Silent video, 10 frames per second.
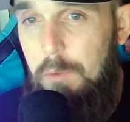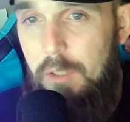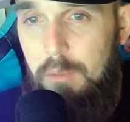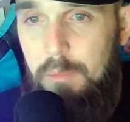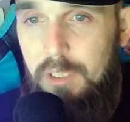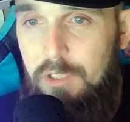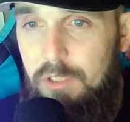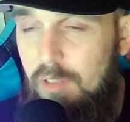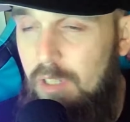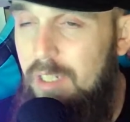for him.
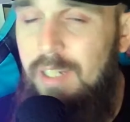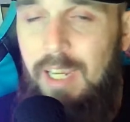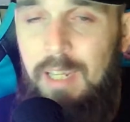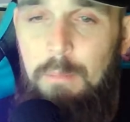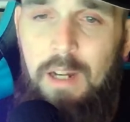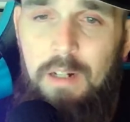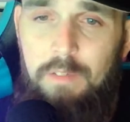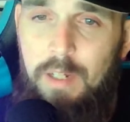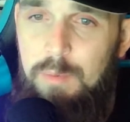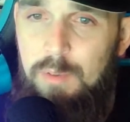He came out
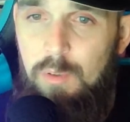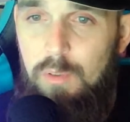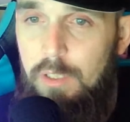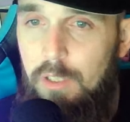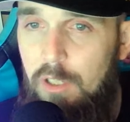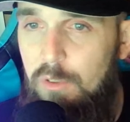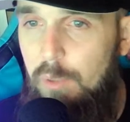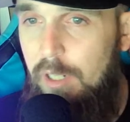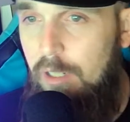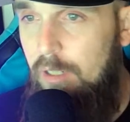of absolutely
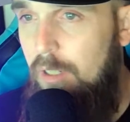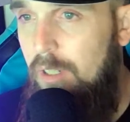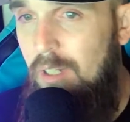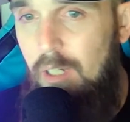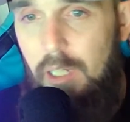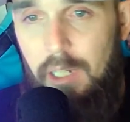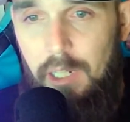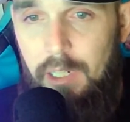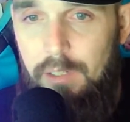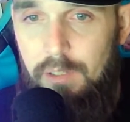nowhere,
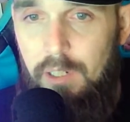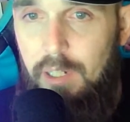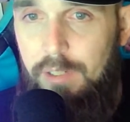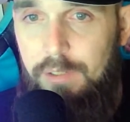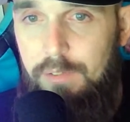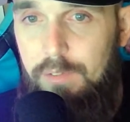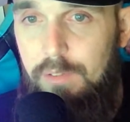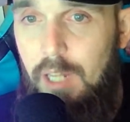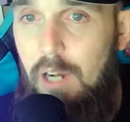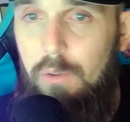and
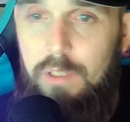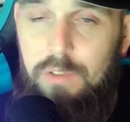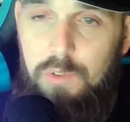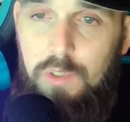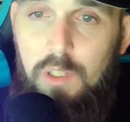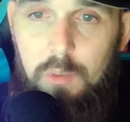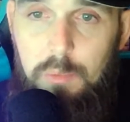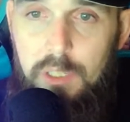now he's going to